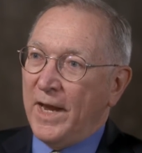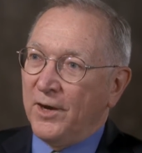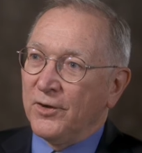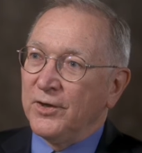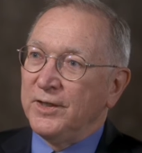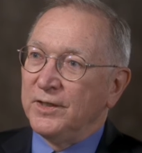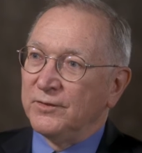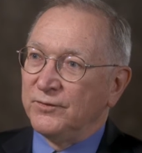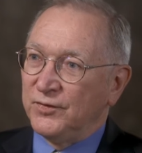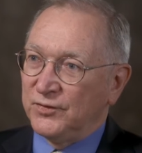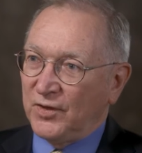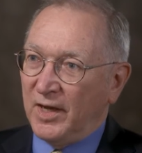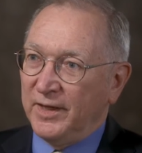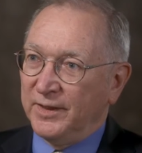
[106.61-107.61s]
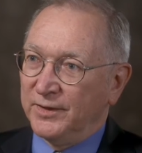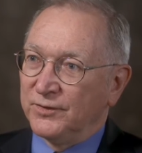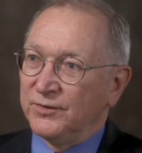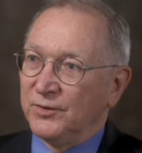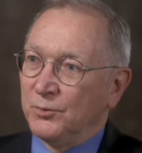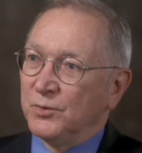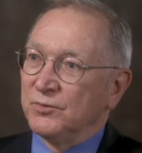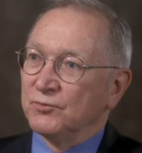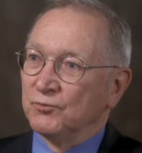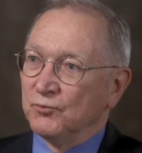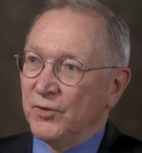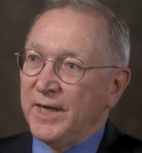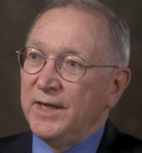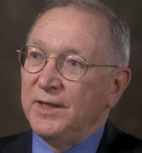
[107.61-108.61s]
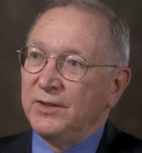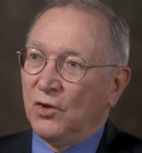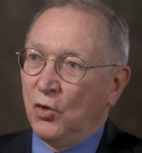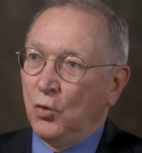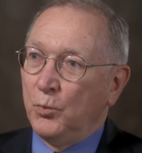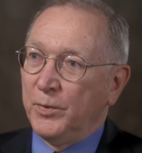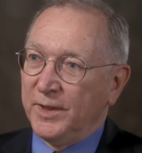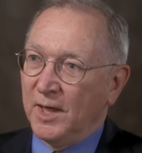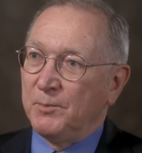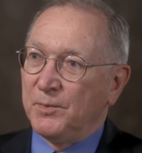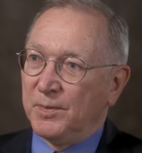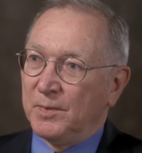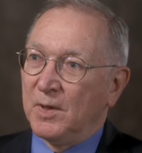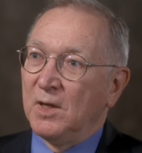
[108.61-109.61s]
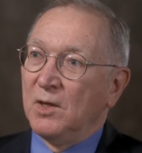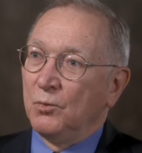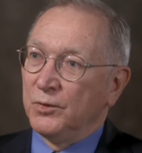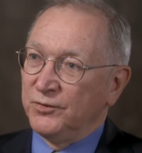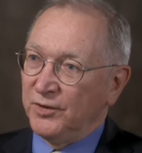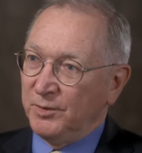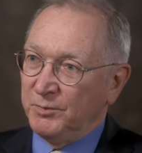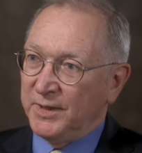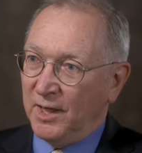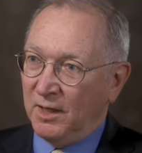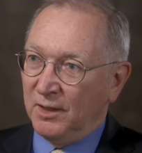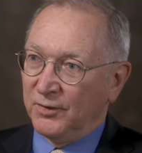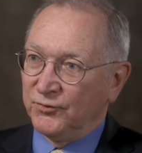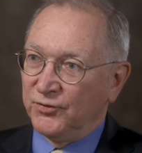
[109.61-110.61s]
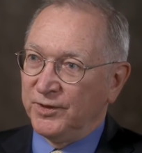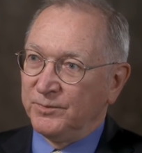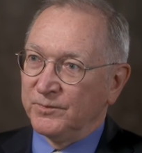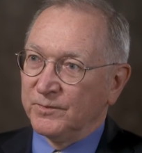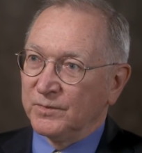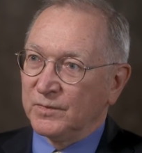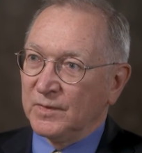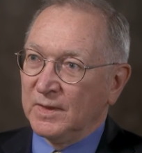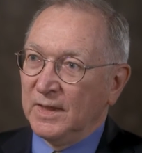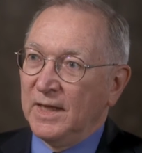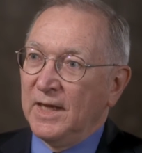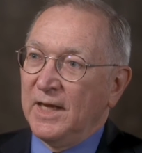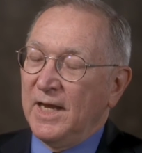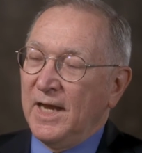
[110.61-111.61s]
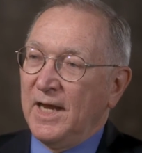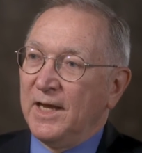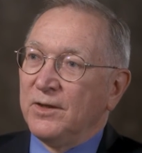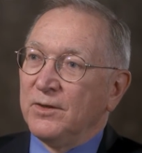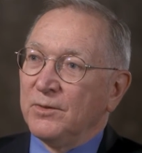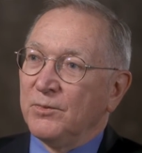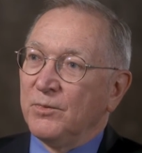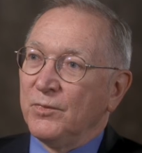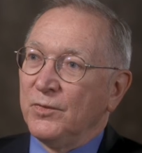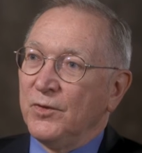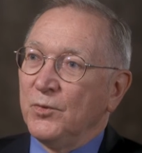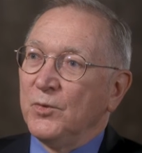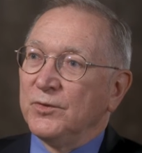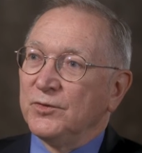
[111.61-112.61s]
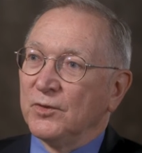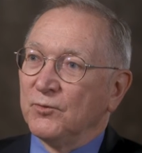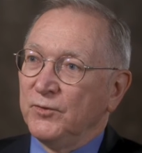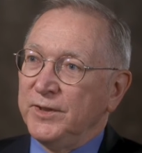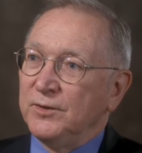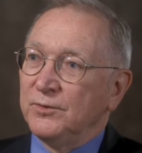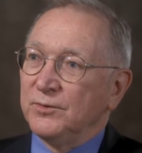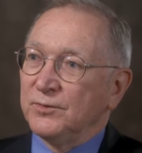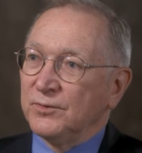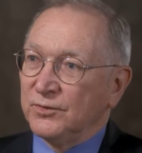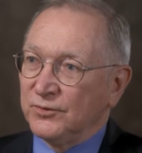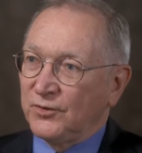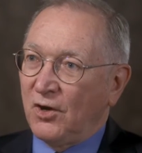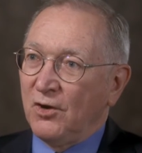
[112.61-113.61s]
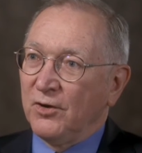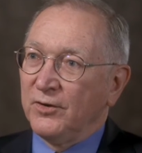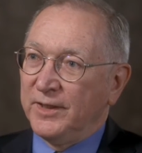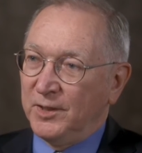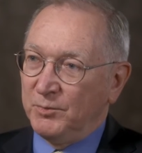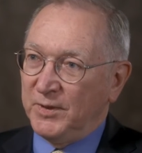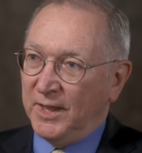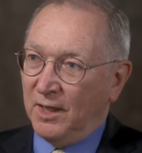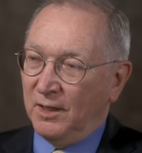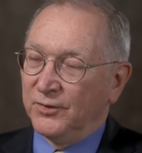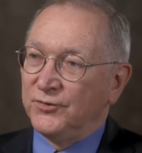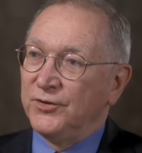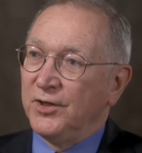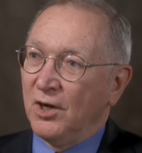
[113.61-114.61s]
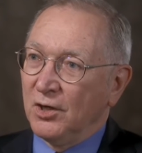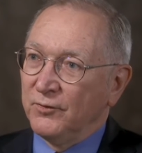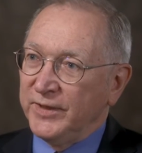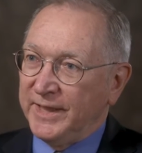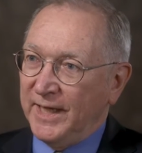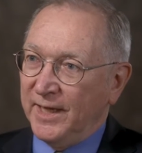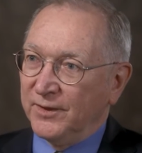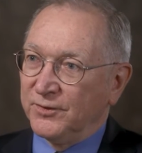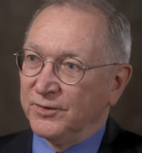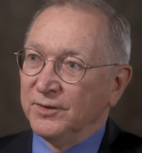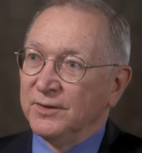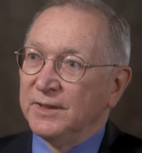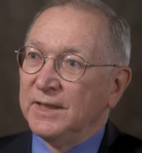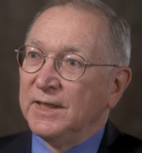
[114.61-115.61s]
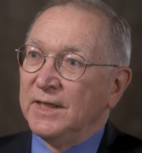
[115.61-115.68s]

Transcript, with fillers: area of science that was ready to open up was immunology. And there was a real star in immunology, Harvey Cantor,